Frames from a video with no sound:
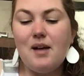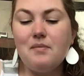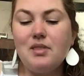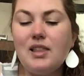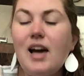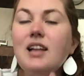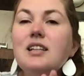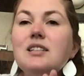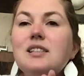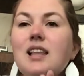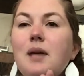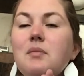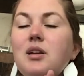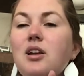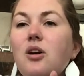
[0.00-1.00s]

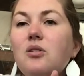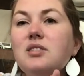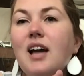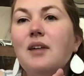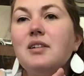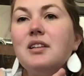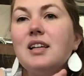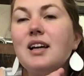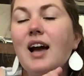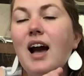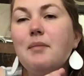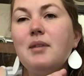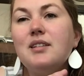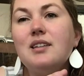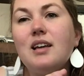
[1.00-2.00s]
Let me know down in the
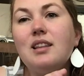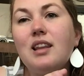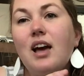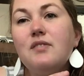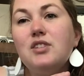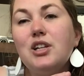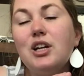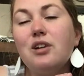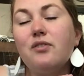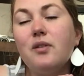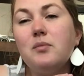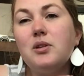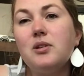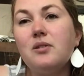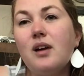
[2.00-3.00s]
comments. I'd love to hear
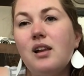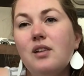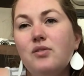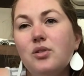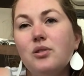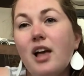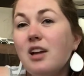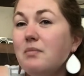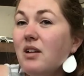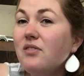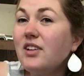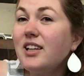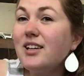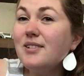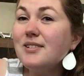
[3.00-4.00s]
from you. And if you like my
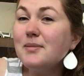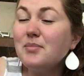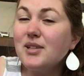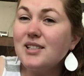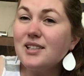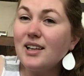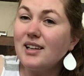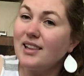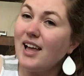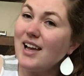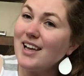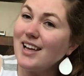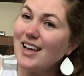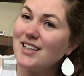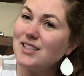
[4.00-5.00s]
videos, please click like
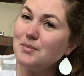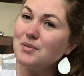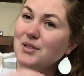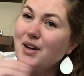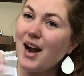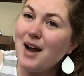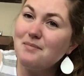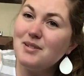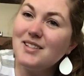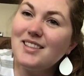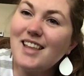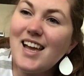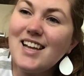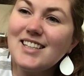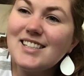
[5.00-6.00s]
and subscribe.
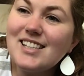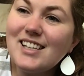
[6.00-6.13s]
Thanks.